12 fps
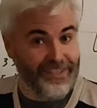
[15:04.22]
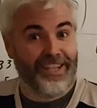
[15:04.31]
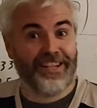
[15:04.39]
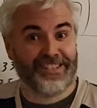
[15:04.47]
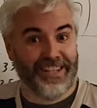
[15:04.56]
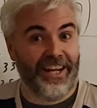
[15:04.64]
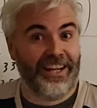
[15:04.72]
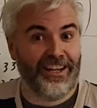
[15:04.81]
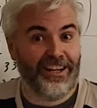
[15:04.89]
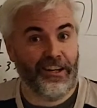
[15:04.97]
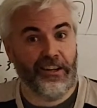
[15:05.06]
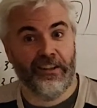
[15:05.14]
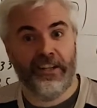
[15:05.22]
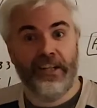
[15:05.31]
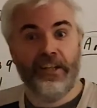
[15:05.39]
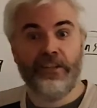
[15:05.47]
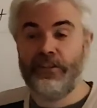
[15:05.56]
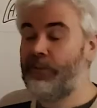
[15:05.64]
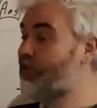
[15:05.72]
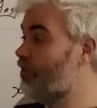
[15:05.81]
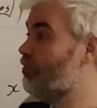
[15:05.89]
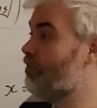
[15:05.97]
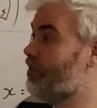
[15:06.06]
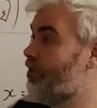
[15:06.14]
in this case a calculator, to
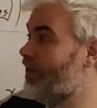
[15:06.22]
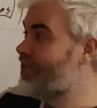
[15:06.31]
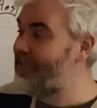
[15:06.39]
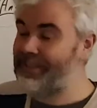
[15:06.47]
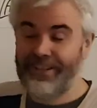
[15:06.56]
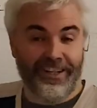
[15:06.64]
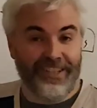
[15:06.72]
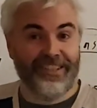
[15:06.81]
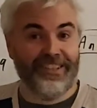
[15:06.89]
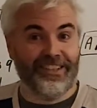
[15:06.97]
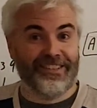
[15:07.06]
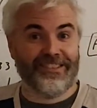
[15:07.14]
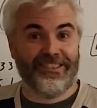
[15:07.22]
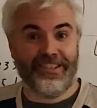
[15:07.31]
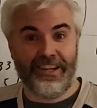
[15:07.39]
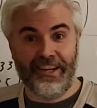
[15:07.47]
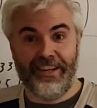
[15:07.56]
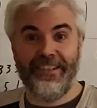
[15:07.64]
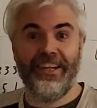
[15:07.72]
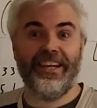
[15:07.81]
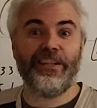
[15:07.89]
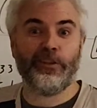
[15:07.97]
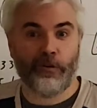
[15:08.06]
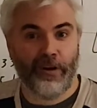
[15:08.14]
do questions like this,
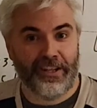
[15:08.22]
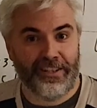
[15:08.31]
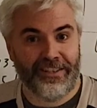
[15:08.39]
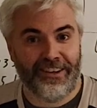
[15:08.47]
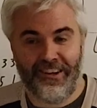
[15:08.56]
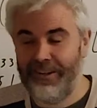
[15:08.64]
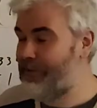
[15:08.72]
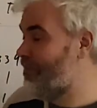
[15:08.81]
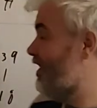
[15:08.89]
to iterate on